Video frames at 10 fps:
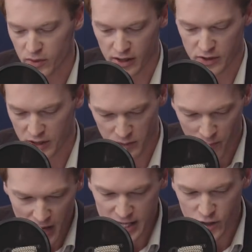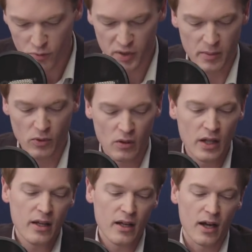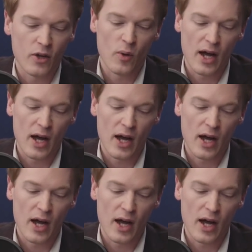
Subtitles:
There's many good people who